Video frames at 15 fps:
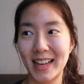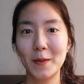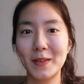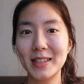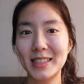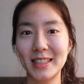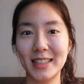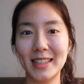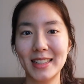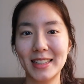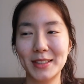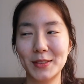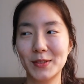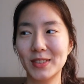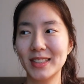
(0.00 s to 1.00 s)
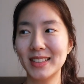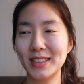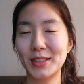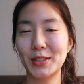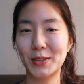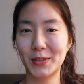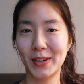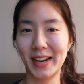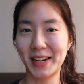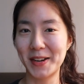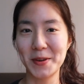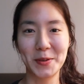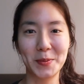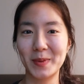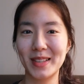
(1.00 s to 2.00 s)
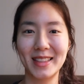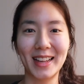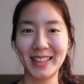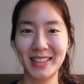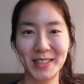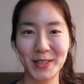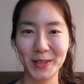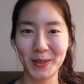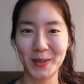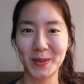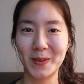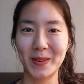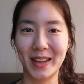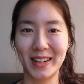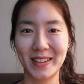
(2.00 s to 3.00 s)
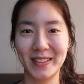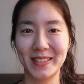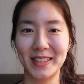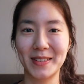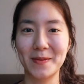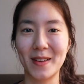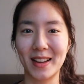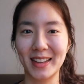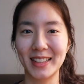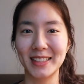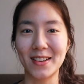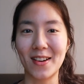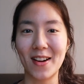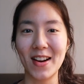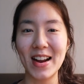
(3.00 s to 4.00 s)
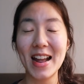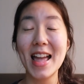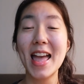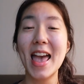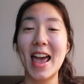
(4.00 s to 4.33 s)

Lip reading: Which is really strange, but that's just the way Korean weddings are.